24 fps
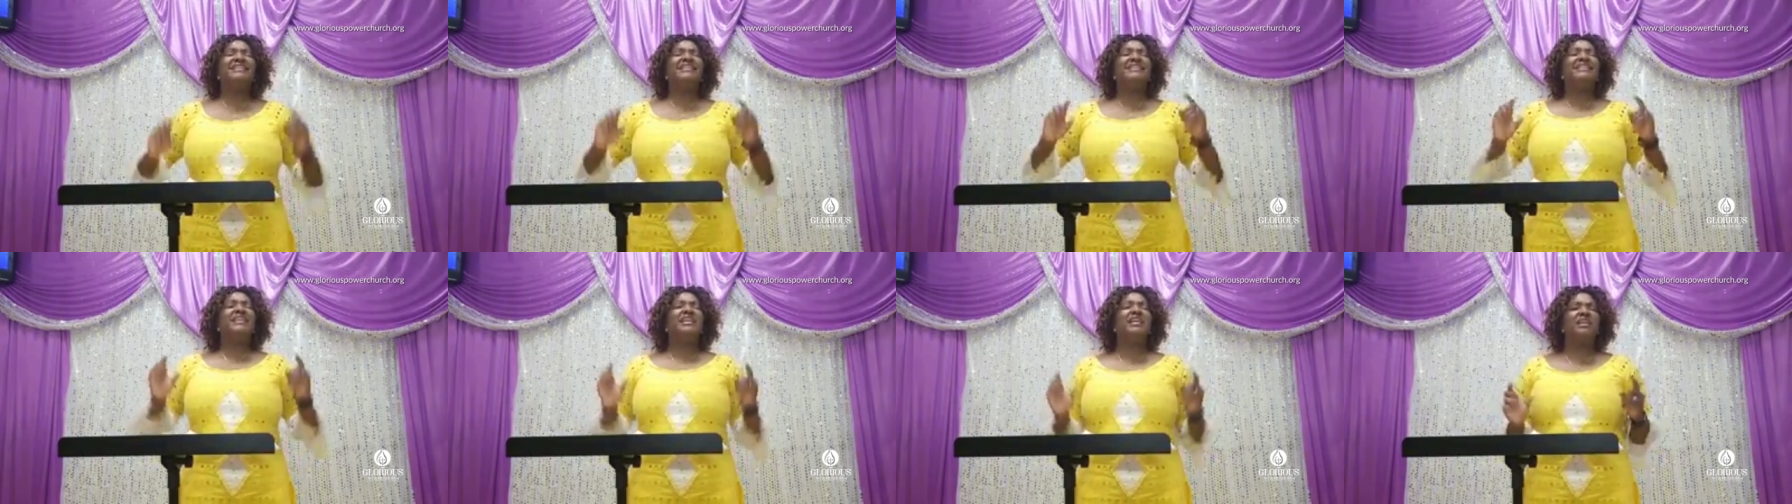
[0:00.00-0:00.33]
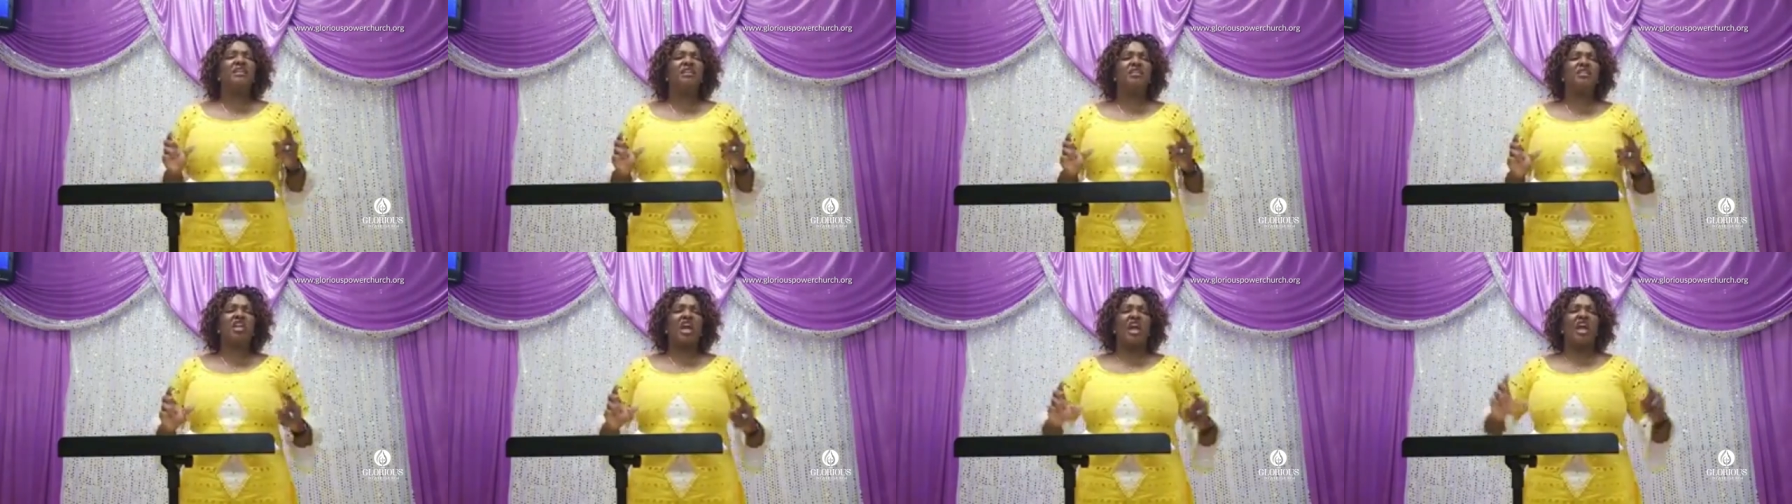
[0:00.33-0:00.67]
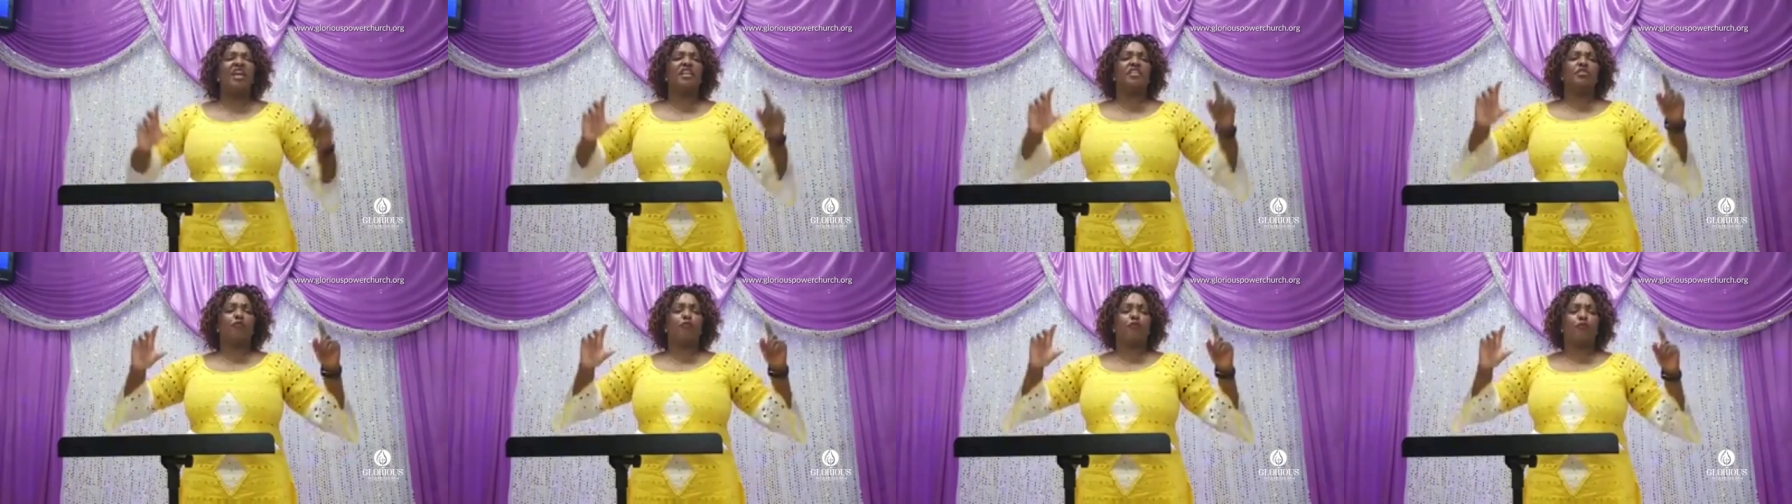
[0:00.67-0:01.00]
yield
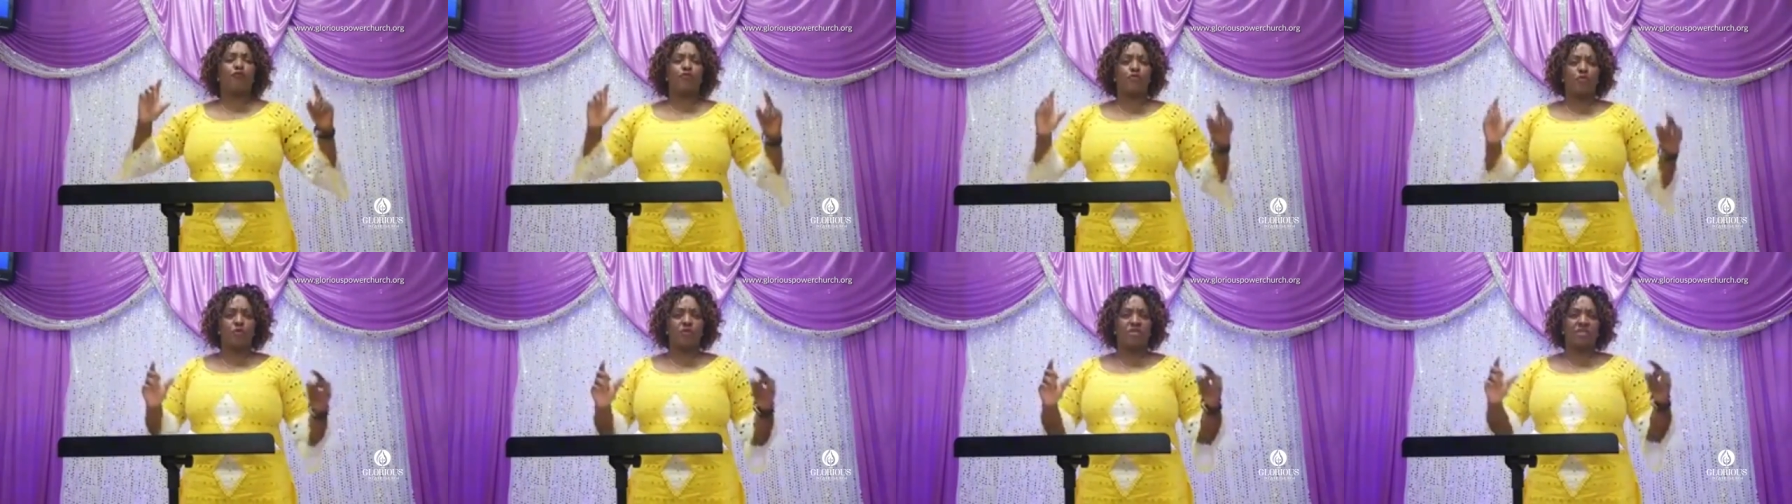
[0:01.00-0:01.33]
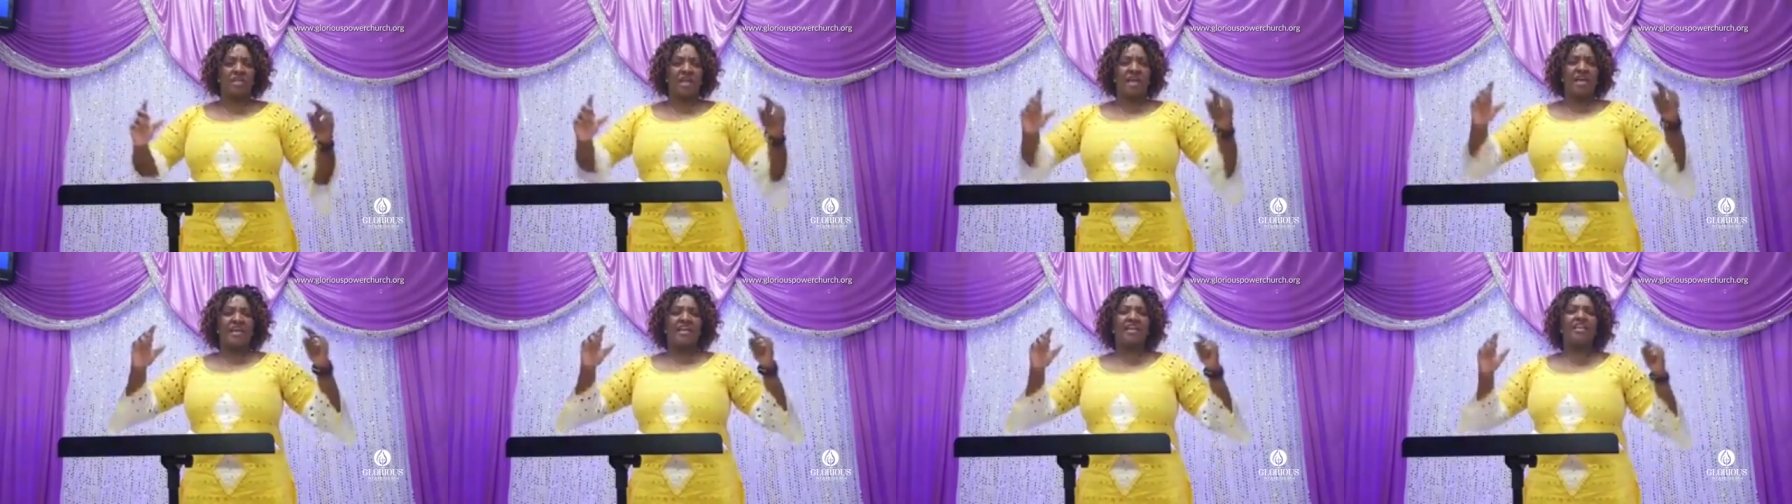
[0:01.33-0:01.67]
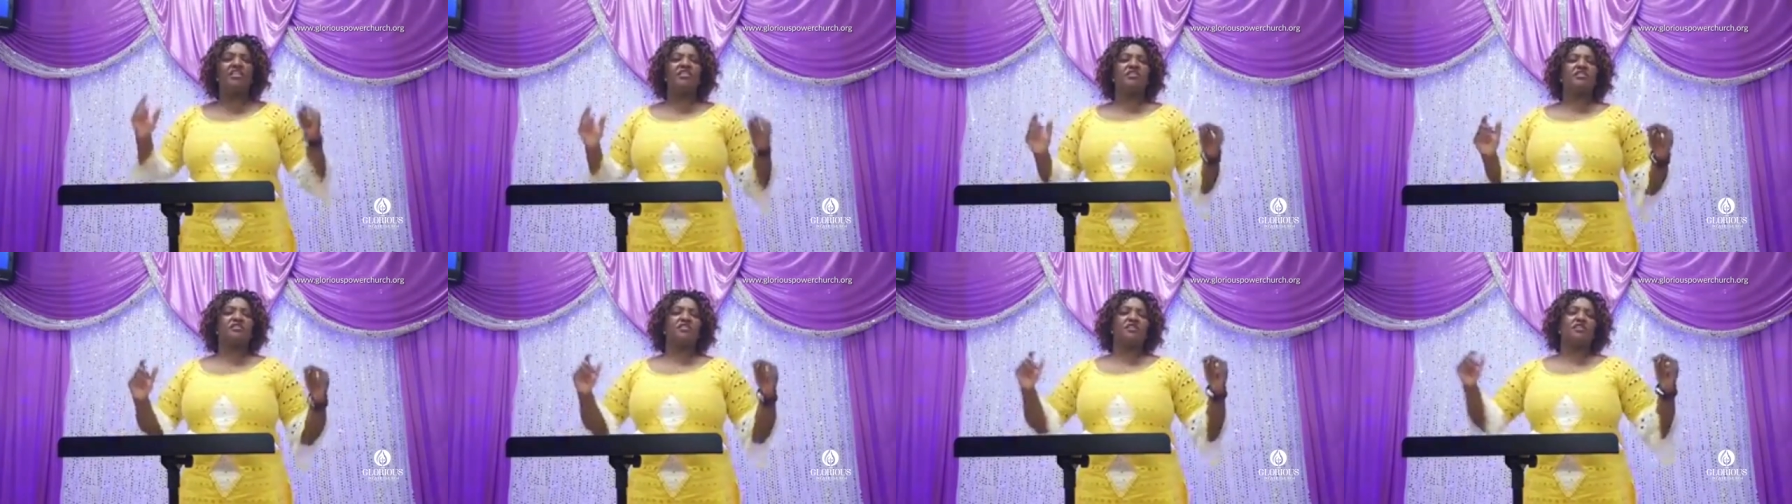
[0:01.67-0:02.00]
its fruits
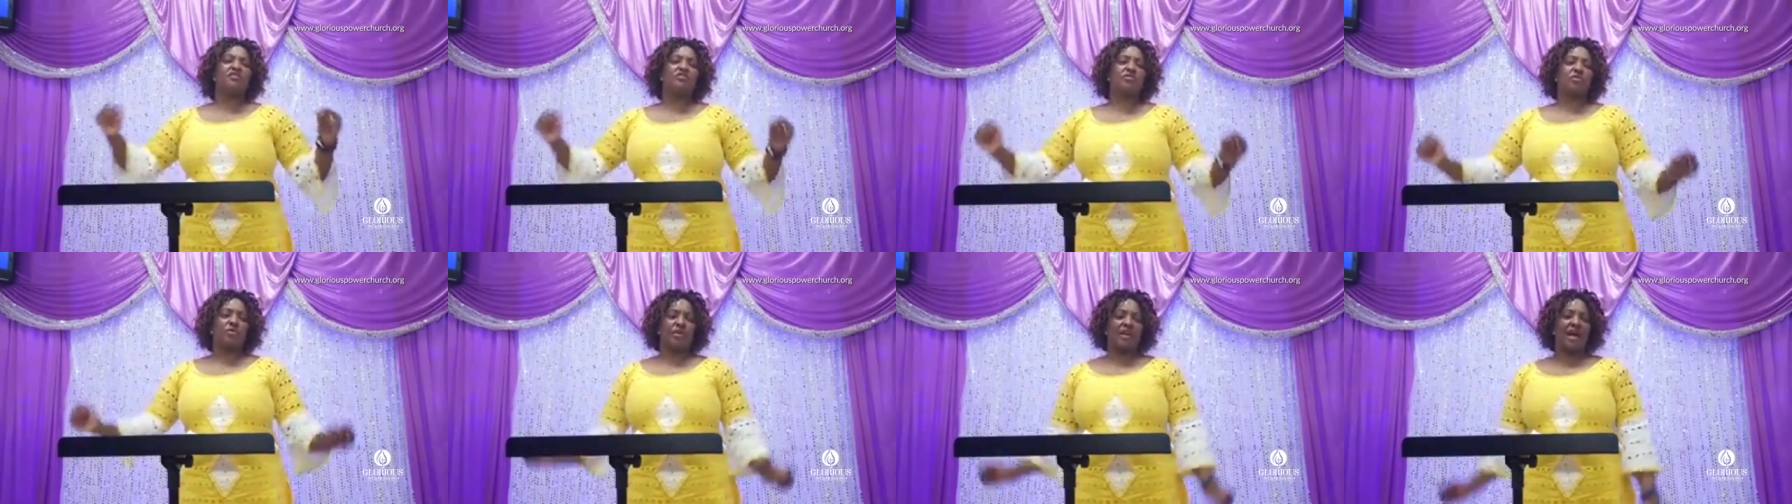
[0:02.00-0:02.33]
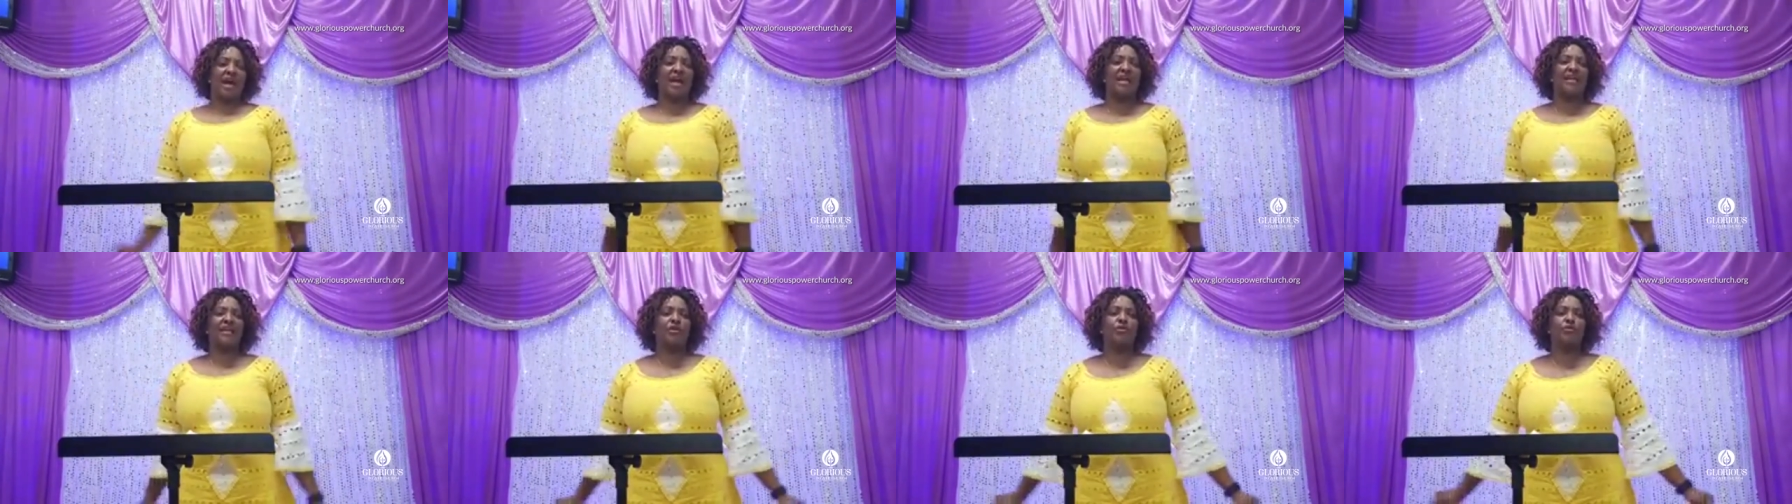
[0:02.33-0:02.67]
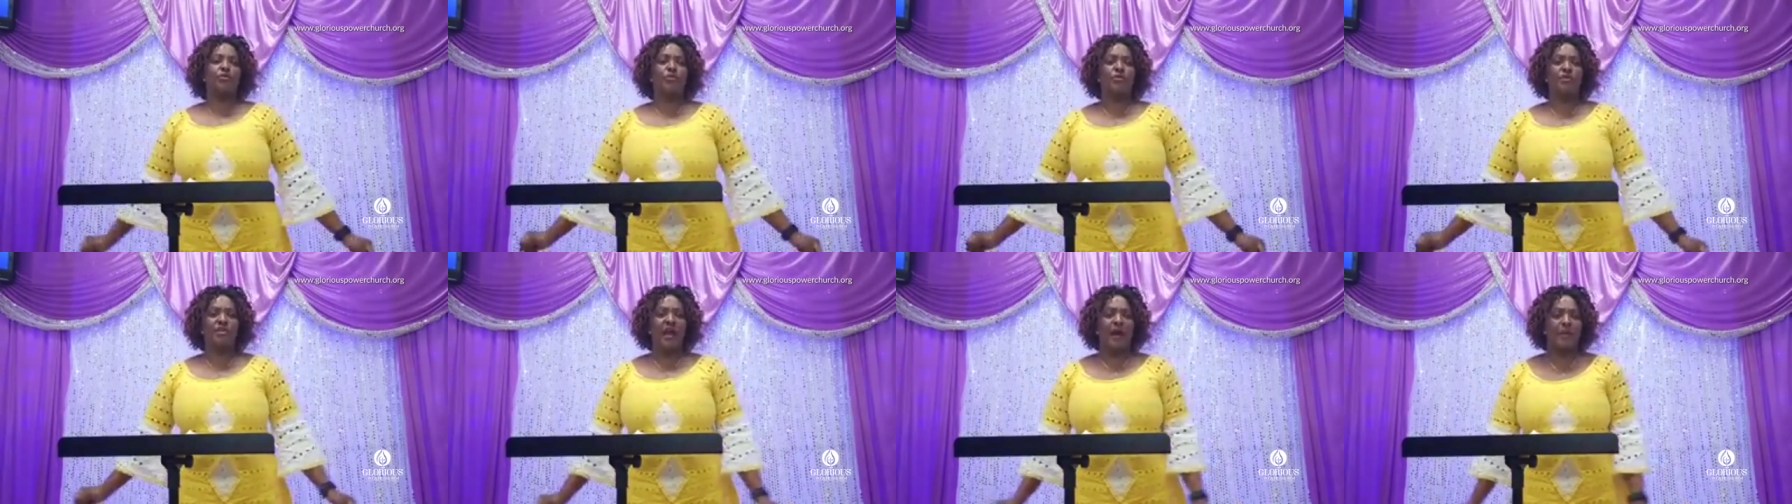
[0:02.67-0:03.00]
in season.
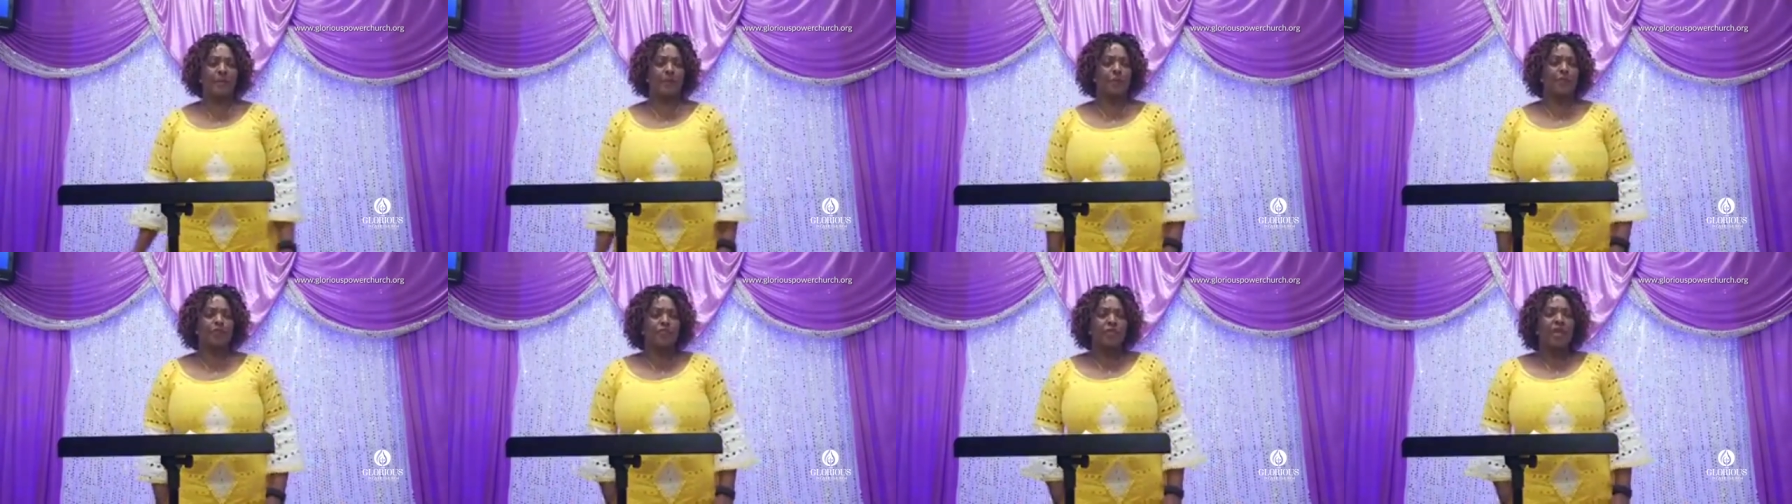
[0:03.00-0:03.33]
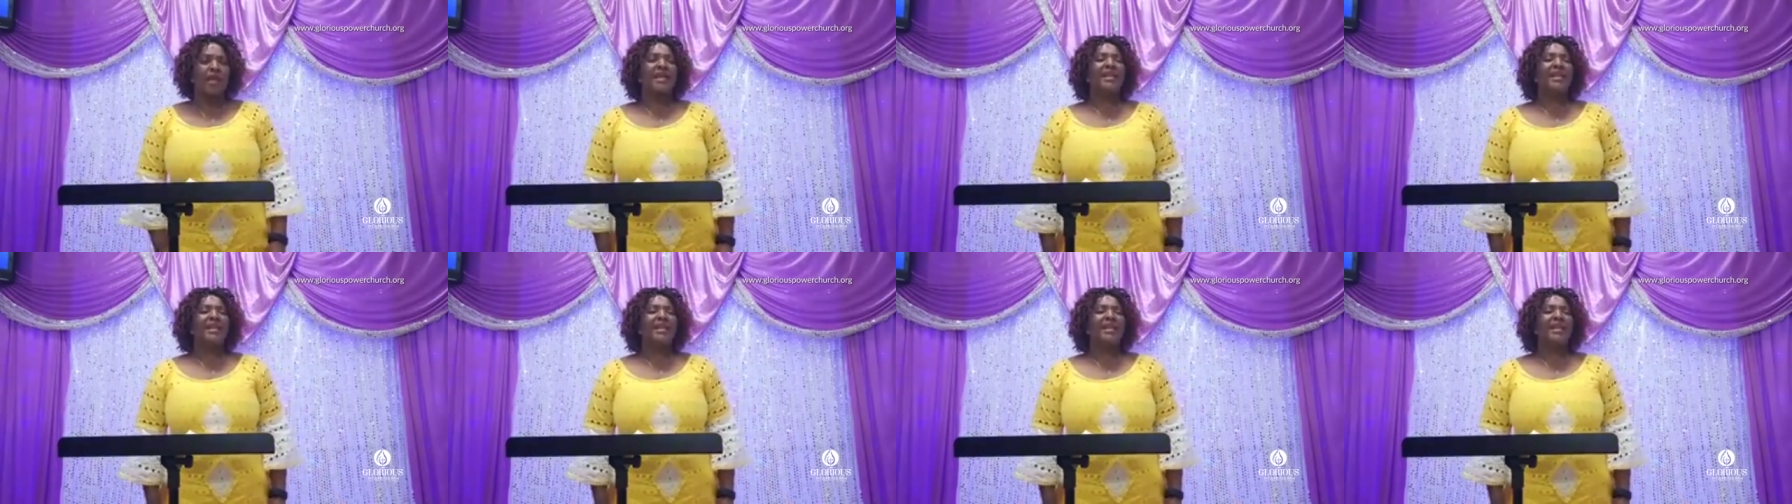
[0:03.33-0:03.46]
Hallelujah. Amen.